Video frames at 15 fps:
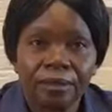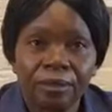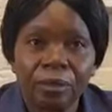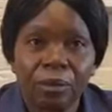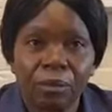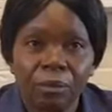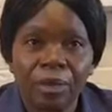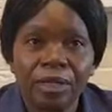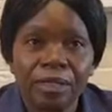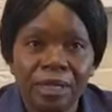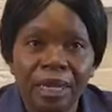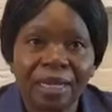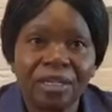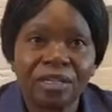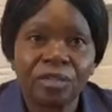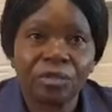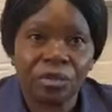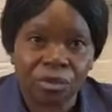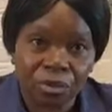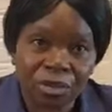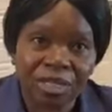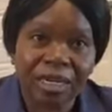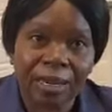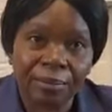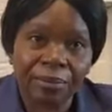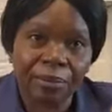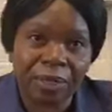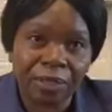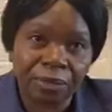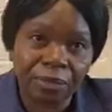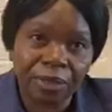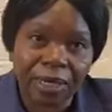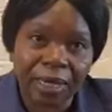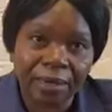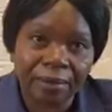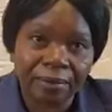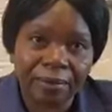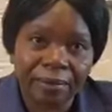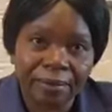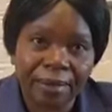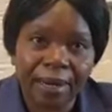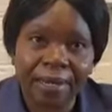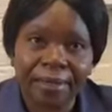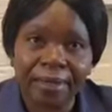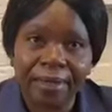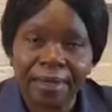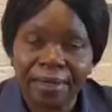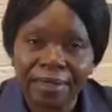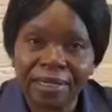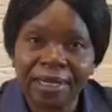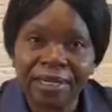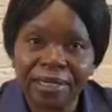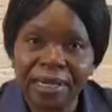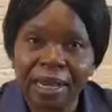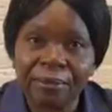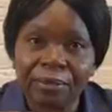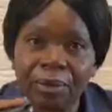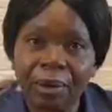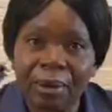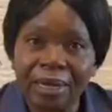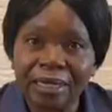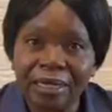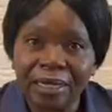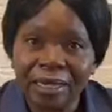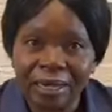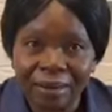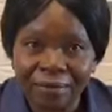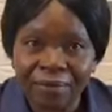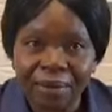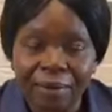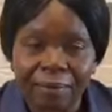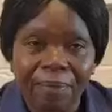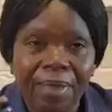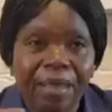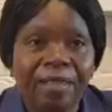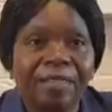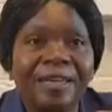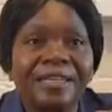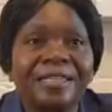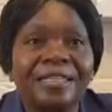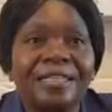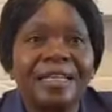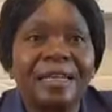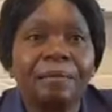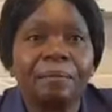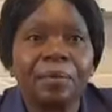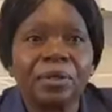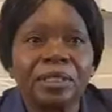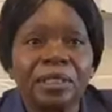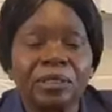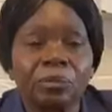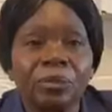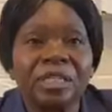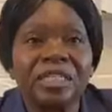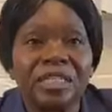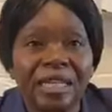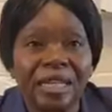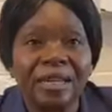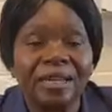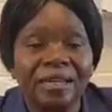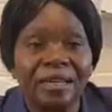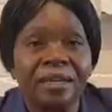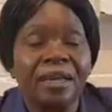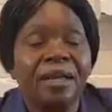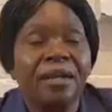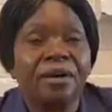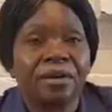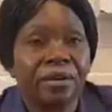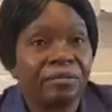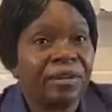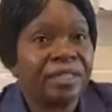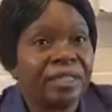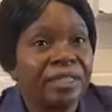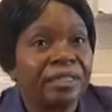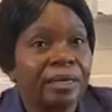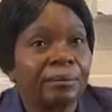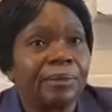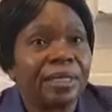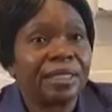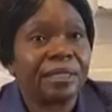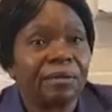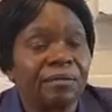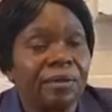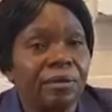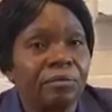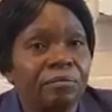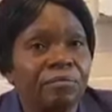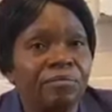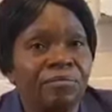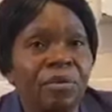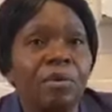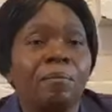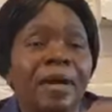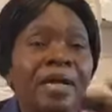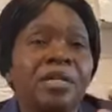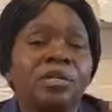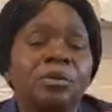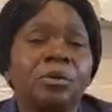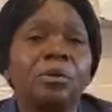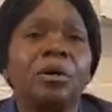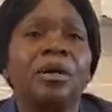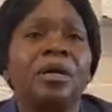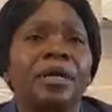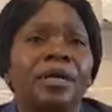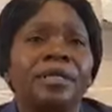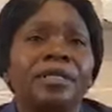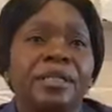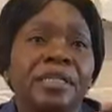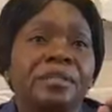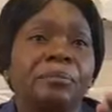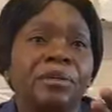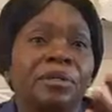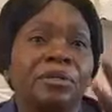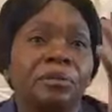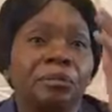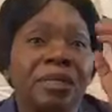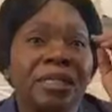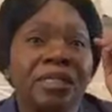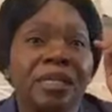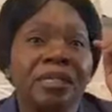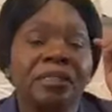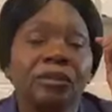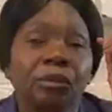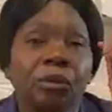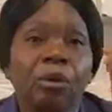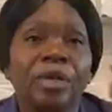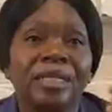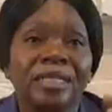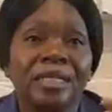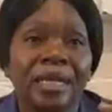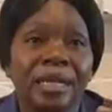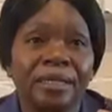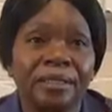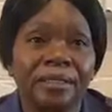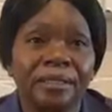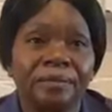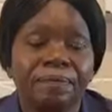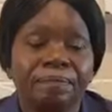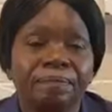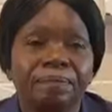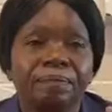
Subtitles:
So we said to 2 tribes were Judah, right? 10 tribes were what? Ephraim. That's the sealing process we see in Revelation chapter 7. For mind you, in Testament to Ministers, God says